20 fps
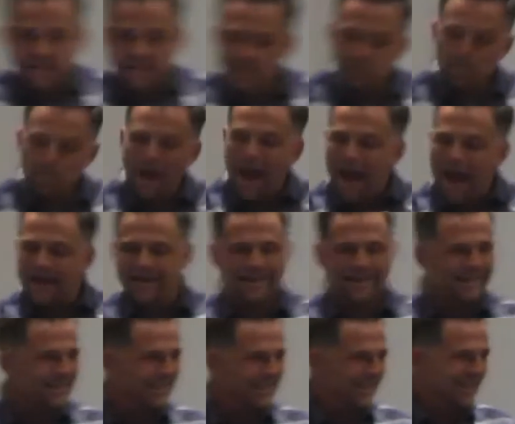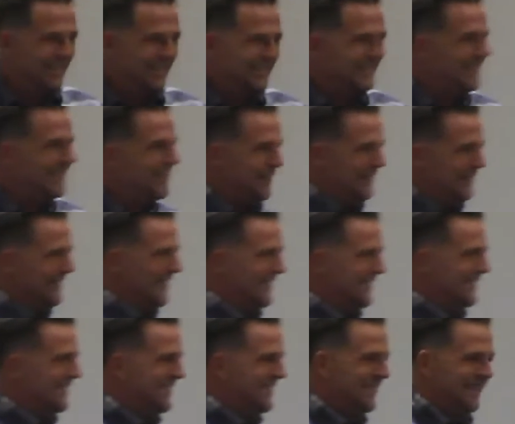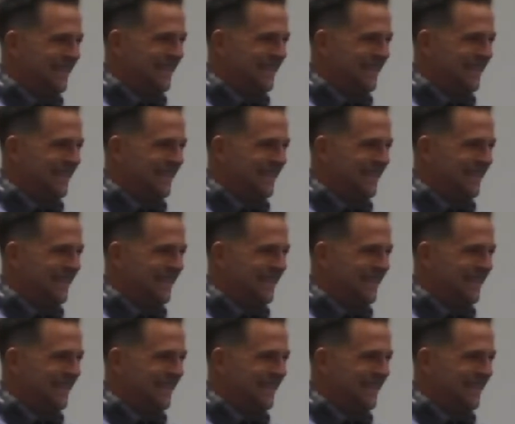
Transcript: us back to Jesus,